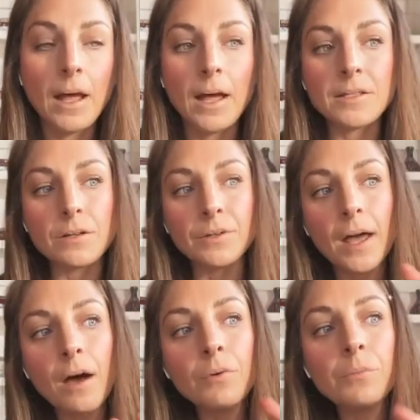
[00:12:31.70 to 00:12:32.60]
And so
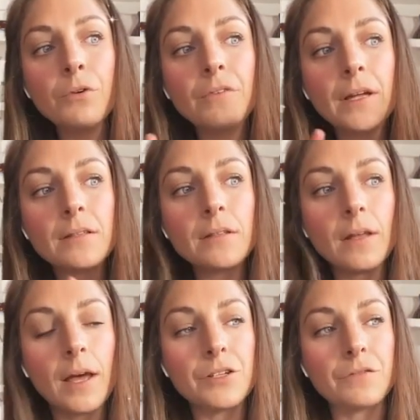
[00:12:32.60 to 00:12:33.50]
now we're moving into
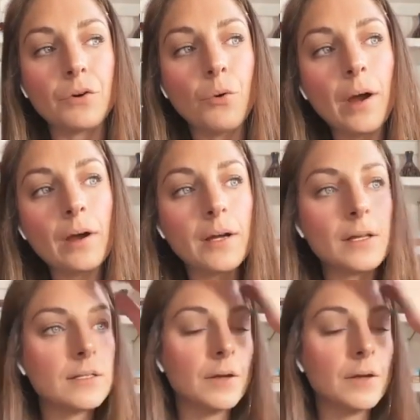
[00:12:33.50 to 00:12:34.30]
the age of Aquarius,